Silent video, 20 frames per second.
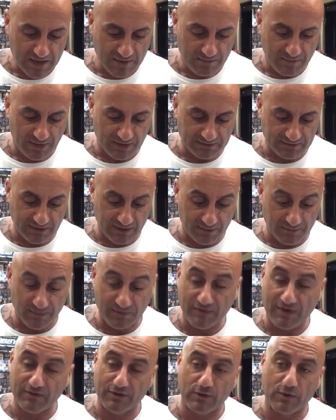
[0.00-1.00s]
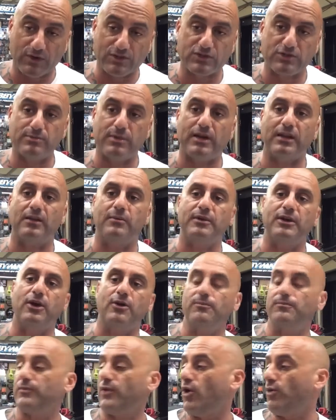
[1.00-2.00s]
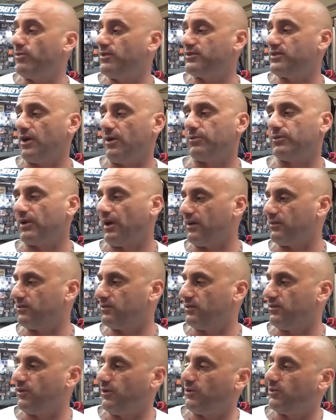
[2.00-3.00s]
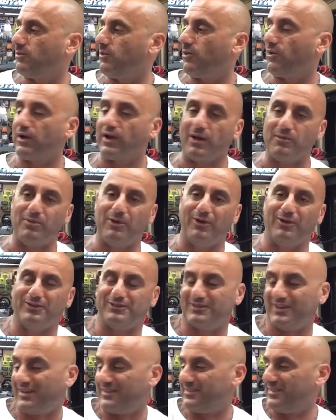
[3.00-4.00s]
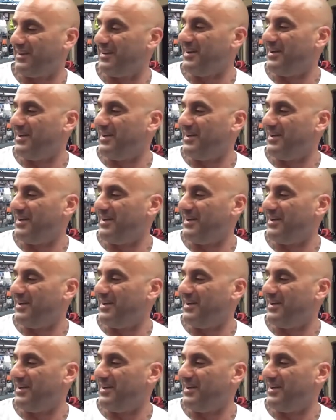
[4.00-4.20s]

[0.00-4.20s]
But um, if you have any questions about it, let me know. Hope this helps, guys. If it was boring, I apologize.